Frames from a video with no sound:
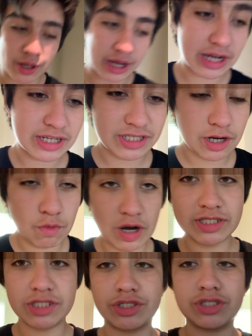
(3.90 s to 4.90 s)
guys? And
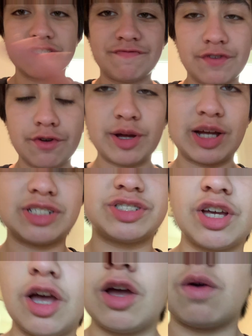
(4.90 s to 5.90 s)
guys, in today's video guys,
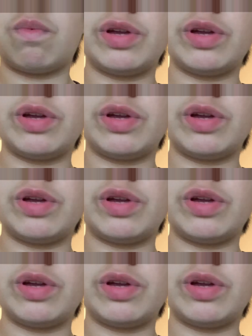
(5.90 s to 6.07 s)
we